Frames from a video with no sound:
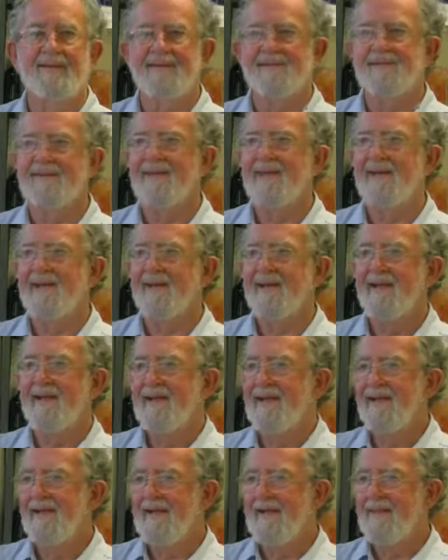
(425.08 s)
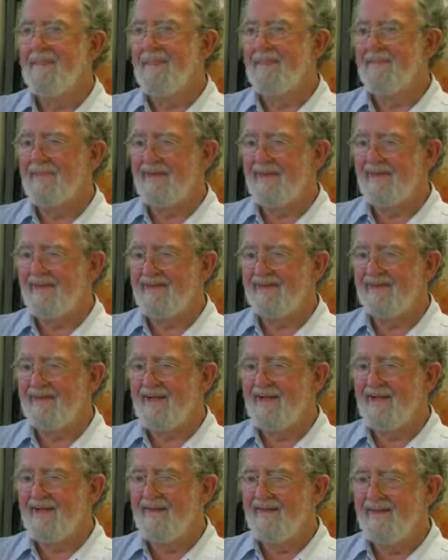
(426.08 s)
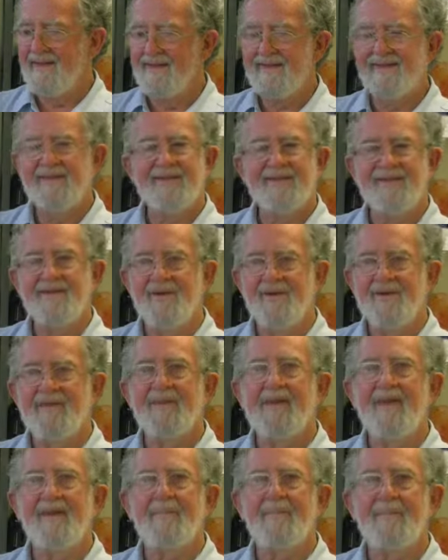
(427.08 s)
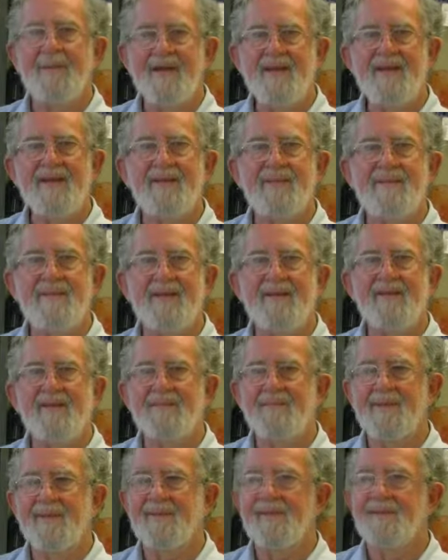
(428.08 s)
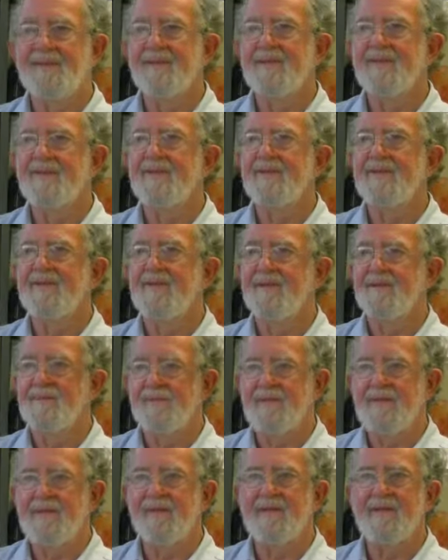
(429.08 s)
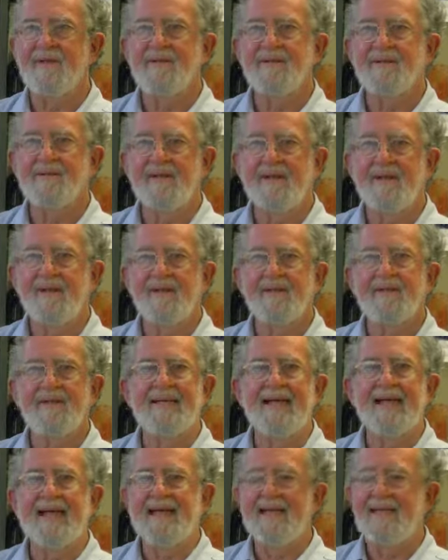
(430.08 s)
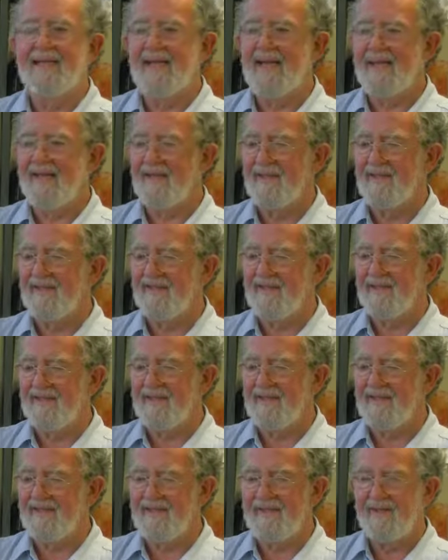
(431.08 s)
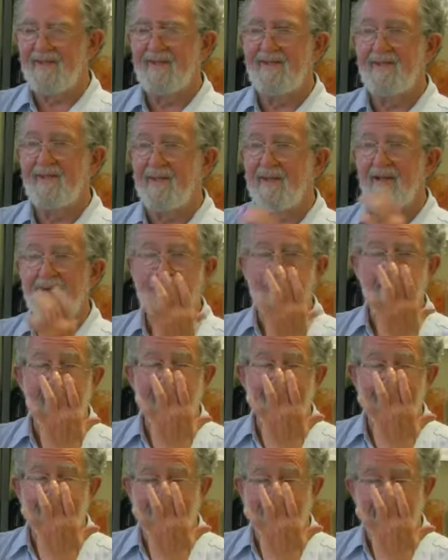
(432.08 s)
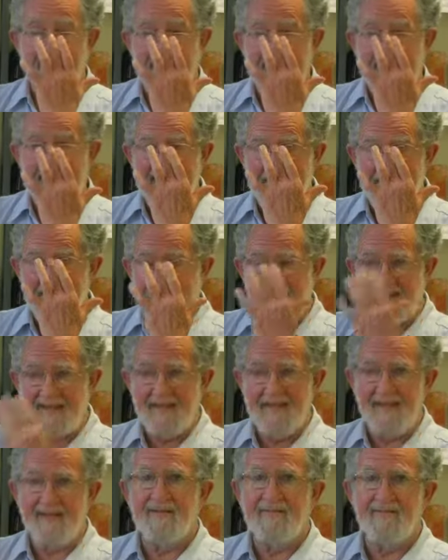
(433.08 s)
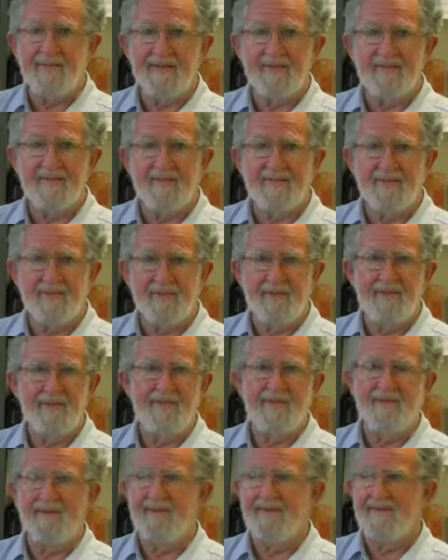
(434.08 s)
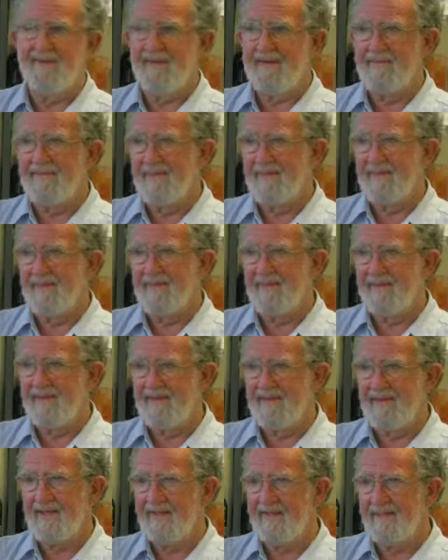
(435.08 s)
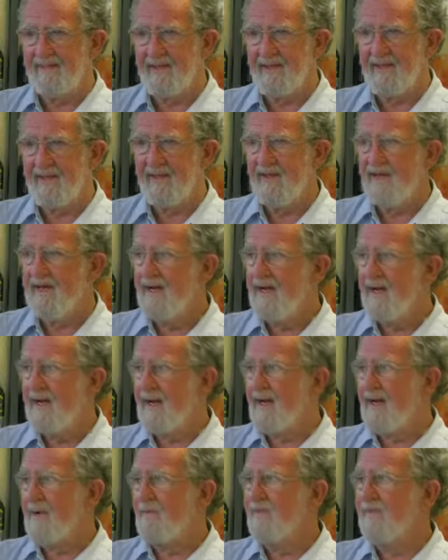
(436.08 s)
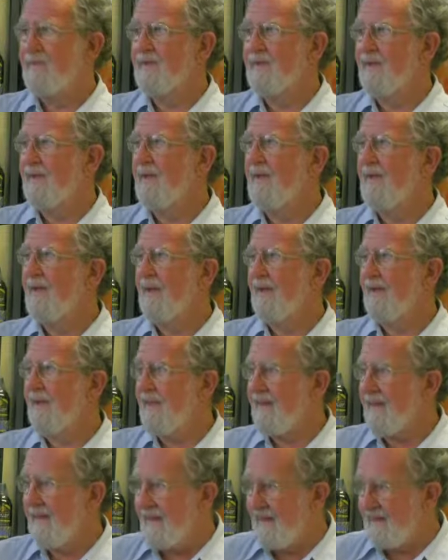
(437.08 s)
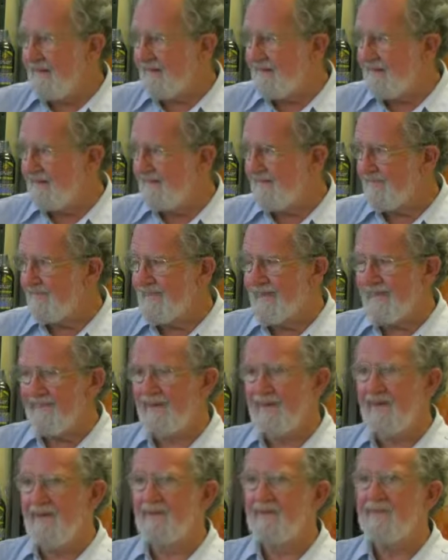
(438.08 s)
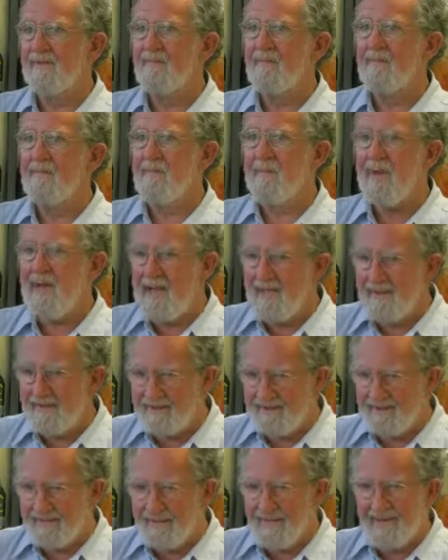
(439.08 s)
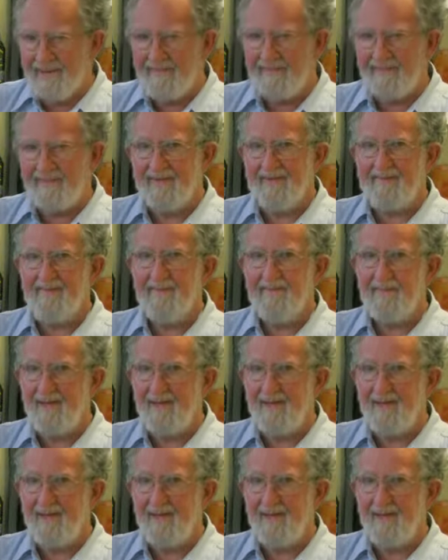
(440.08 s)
as a fact, because this is not opinion-based medicine, this is computer-controlled, and the statistical amount of energy that the Russians put into the development of the Physiospect was not thousands of people, it was millions of people,